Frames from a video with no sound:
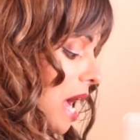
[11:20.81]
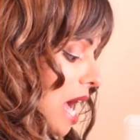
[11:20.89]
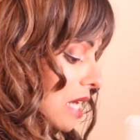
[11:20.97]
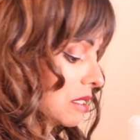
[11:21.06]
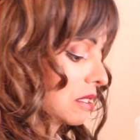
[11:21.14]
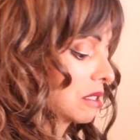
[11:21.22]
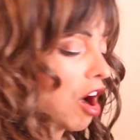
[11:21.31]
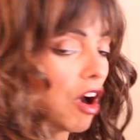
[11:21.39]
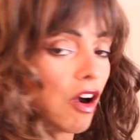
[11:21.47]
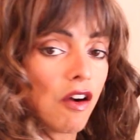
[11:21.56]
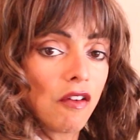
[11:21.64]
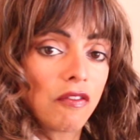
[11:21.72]
box
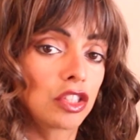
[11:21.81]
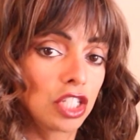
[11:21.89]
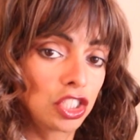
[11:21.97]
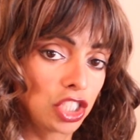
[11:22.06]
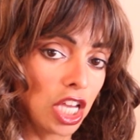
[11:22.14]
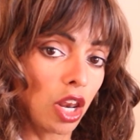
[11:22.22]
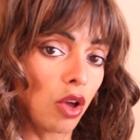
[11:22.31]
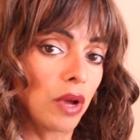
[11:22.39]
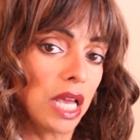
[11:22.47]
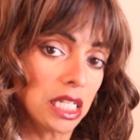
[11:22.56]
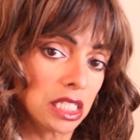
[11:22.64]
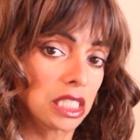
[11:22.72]
of the
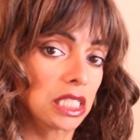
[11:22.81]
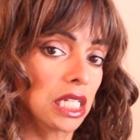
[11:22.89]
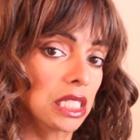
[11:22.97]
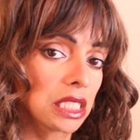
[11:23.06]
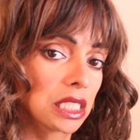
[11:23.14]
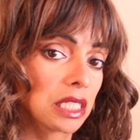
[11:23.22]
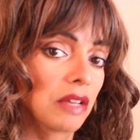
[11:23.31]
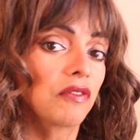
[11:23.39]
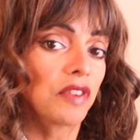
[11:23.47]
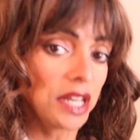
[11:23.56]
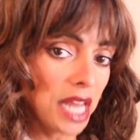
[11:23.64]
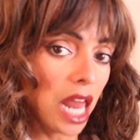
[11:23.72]
Jello Instant
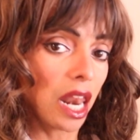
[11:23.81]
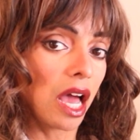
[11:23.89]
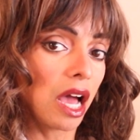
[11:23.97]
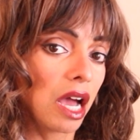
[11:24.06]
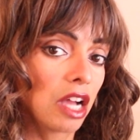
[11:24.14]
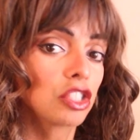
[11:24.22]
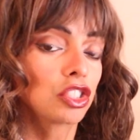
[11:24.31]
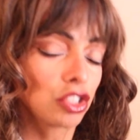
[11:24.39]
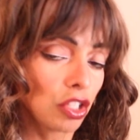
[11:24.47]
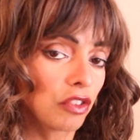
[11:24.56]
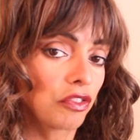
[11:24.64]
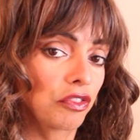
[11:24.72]
Vanilla
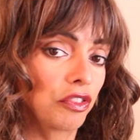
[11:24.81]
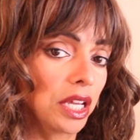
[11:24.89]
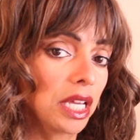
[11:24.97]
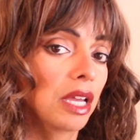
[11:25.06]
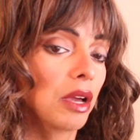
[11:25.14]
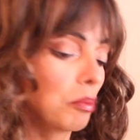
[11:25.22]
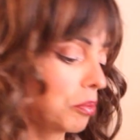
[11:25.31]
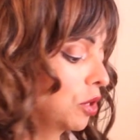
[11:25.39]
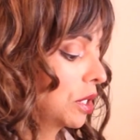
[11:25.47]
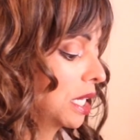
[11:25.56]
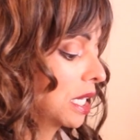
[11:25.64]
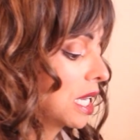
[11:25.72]
Sugar-Free
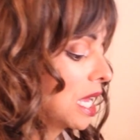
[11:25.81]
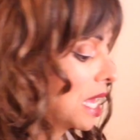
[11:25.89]
Pudding.